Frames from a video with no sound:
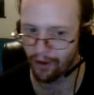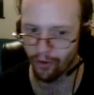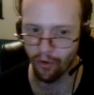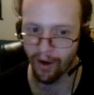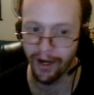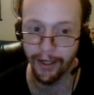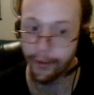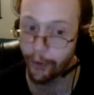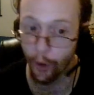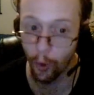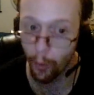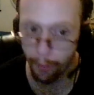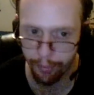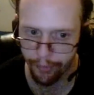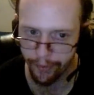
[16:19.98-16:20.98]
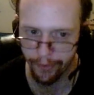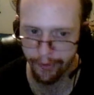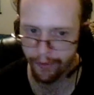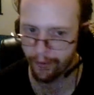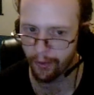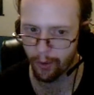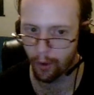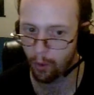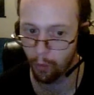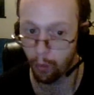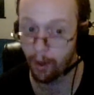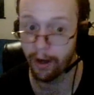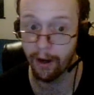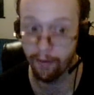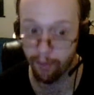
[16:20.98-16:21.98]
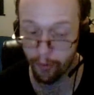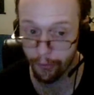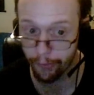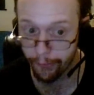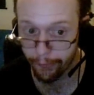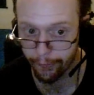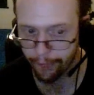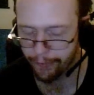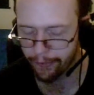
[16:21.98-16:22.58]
a gray goop or whatever.